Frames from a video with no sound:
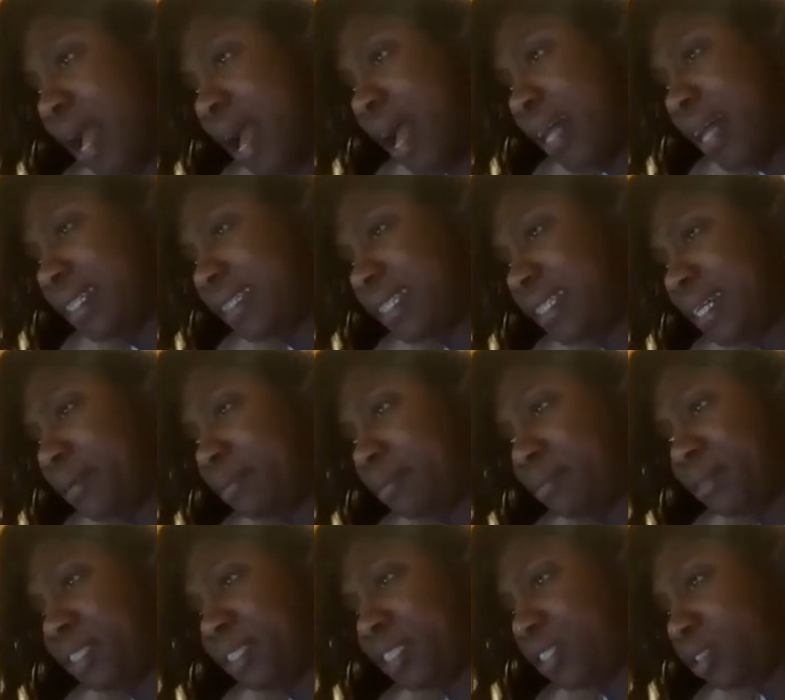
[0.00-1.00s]
And then
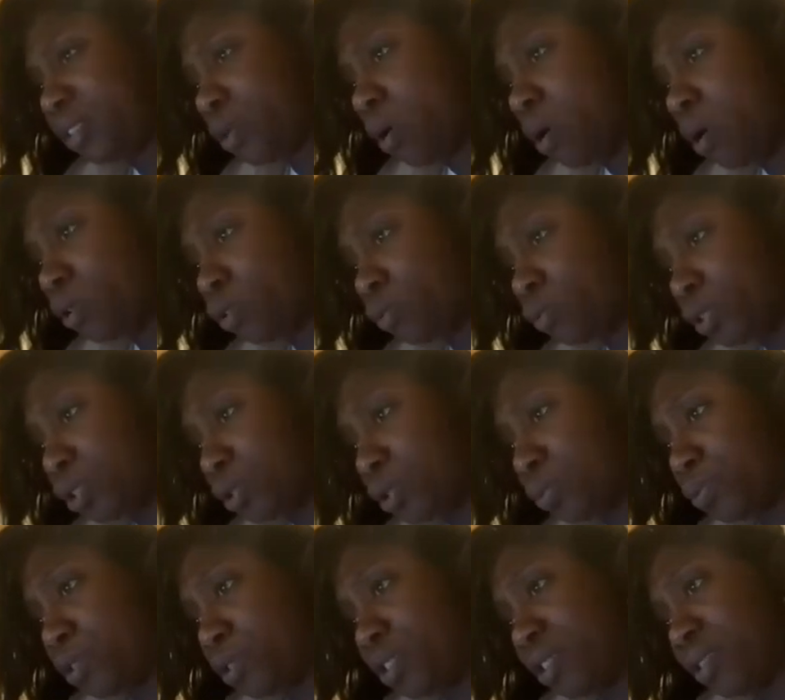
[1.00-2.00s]
the third question
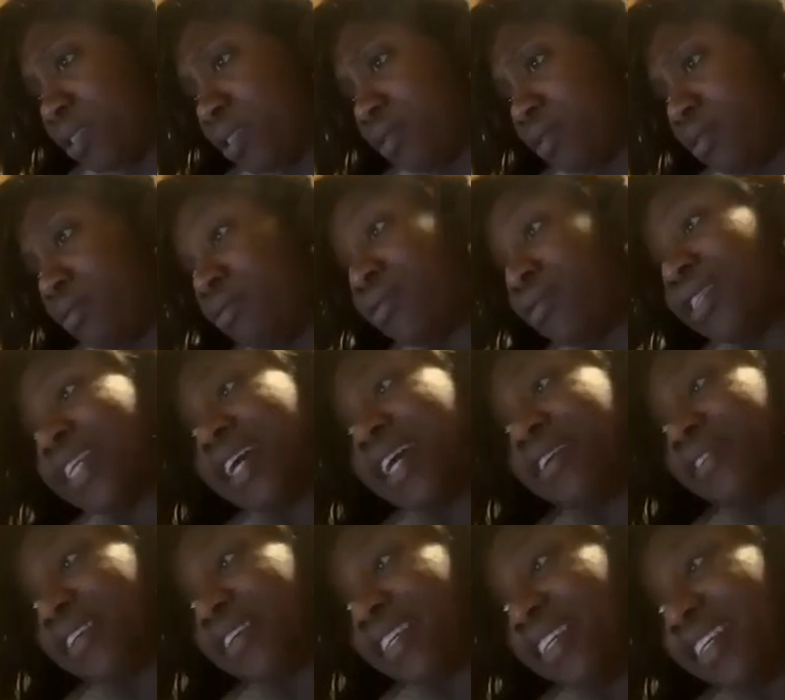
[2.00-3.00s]
was, what are
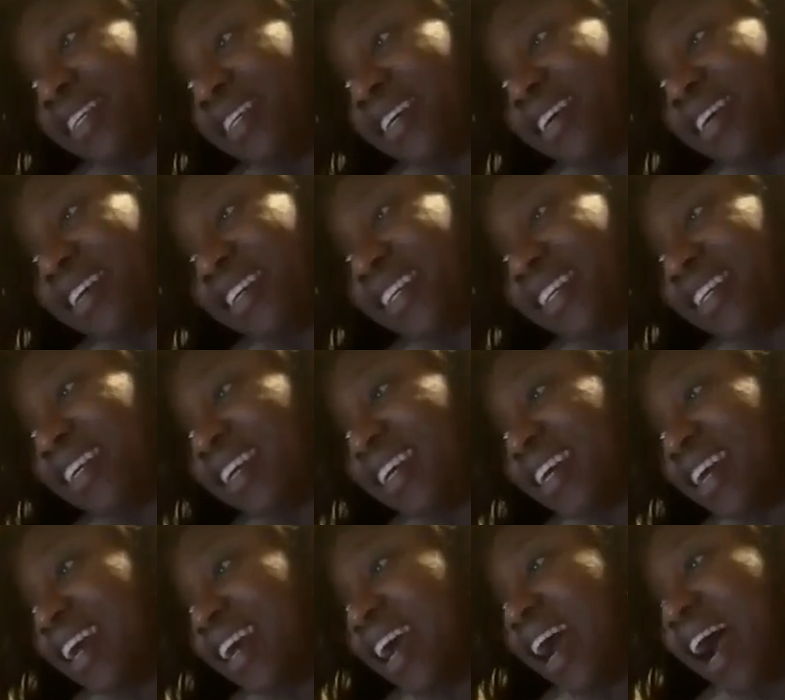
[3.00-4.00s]
your key
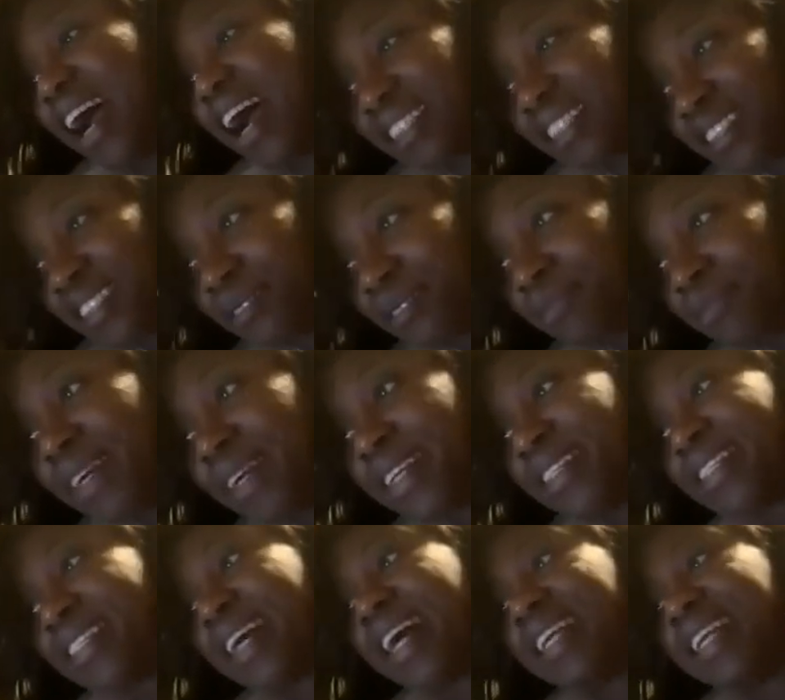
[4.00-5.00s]

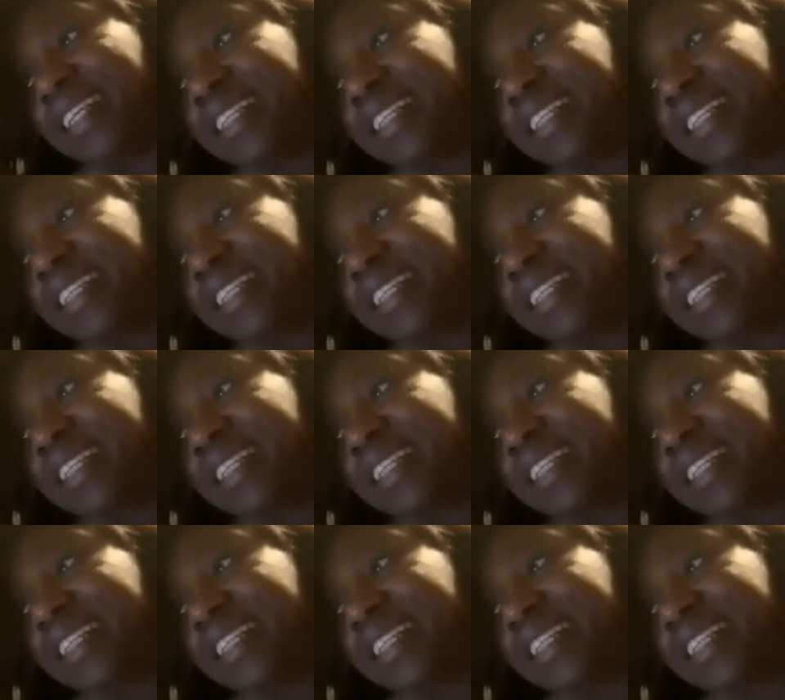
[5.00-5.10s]
achievements and